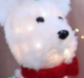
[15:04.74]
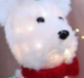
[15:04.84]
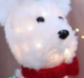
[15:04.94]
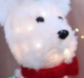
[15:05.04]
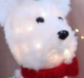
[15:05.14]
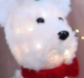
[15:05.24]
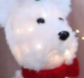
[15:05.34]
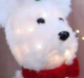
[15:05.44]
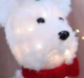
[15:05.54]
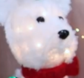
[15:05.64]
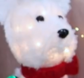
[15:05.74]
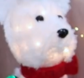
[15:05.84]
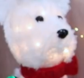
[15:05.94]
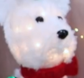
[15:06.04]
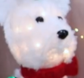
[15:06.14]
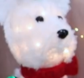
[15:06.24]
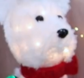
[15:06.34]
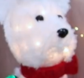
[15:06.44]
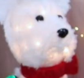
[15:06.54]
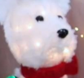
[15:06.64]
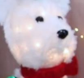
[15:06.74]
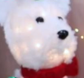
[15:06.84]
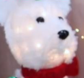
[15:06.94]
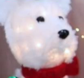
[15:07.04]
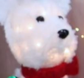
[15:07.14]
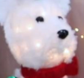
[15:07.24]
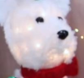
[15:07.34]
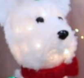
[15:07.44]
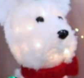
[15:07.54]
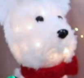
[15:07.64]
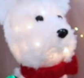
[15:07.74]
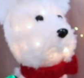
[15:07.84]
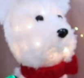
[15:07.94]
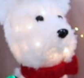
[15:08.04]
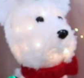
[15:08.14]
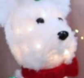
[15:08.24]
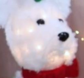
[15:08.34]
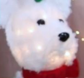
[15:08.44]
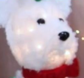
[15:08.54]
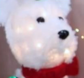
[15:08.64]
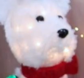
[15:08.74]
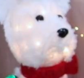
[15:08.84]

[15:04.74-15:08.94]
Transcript: The person shown says nothing.